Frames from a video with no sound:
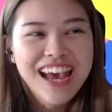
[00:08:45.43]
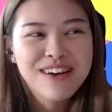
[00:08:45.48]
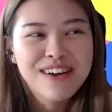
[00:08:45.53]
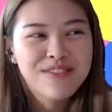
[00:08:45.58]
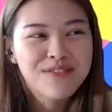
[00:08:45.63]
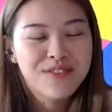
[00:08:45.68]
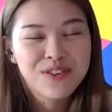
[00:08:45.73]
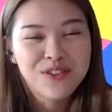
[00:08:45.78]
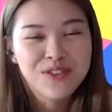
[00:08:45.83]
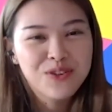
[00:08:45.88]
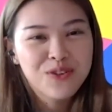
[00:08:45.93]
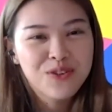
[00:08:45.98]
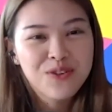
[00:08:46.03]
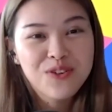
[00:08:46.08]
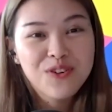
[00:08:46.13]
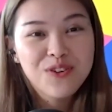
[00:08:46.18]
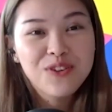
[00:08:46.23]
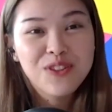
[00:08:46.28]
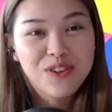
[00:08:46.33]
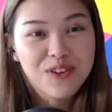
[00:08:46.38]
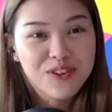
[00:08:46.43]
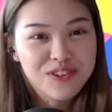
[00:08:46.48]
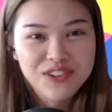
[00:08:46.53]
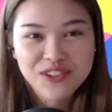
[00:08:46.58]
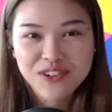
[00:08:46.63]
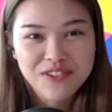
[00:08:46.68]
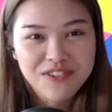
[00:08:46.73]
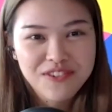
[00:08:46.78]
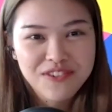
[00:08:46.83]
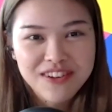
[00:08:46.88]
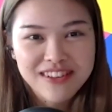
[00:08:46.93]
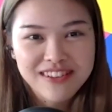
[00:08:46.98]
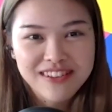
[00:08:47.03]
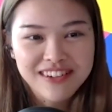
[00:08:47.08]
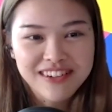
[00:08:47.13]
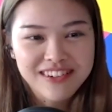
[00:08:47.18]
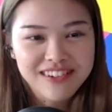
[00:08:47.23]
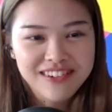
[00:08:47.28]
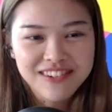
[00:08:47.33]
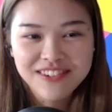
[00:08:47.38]
for no logical
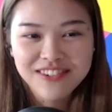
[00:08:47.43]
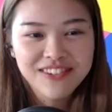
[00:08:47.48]
reason.